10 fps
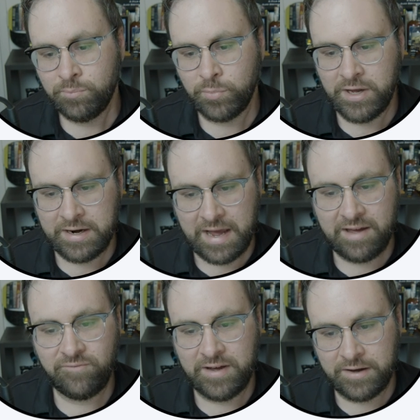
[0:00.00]
But
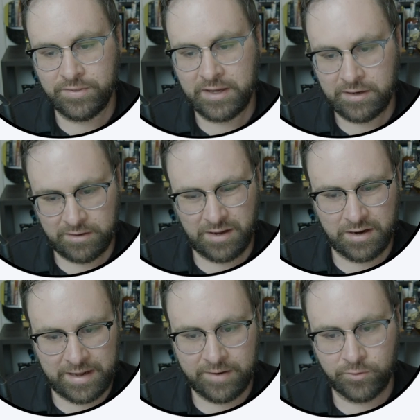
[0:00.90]
I found that
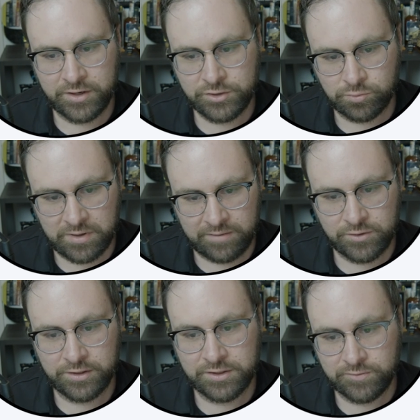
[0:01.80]
on average, when I've
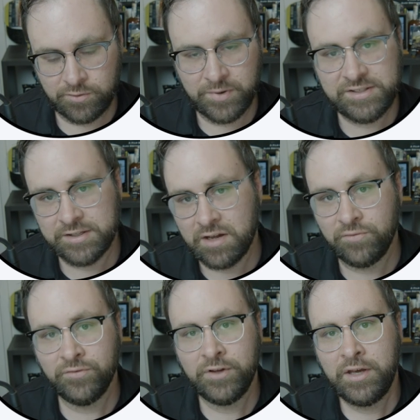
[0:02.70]
done this for
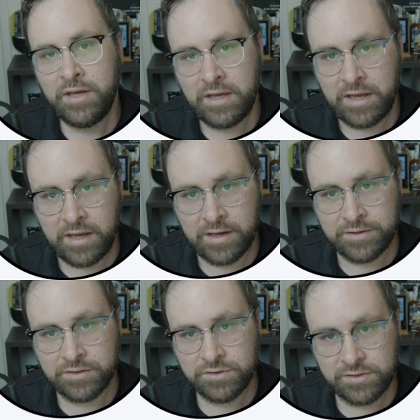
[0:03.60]
myself
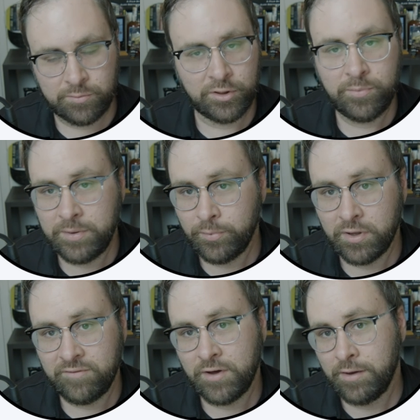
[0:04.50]
and some of the people
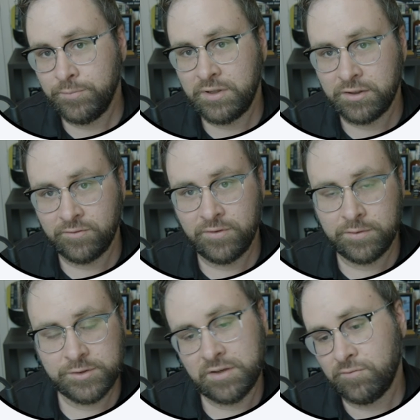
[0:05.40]
I've helped get their
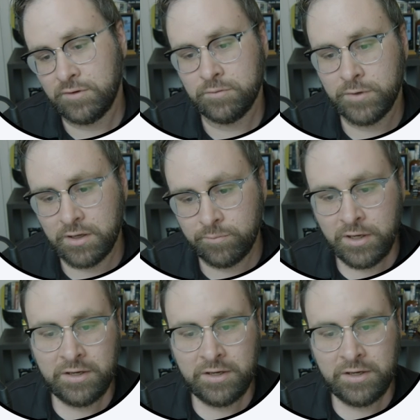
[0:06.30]
films on Filmhub,